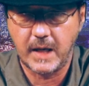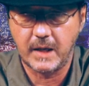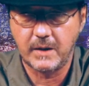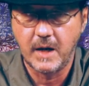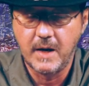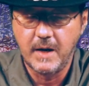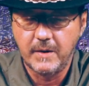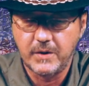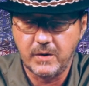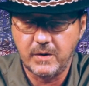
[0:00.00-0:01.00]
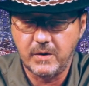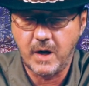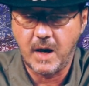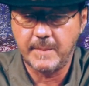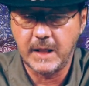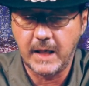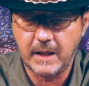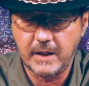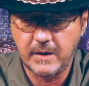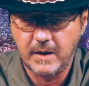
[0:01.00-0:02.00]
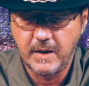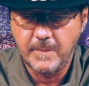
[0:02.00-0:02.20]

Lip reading: and nominated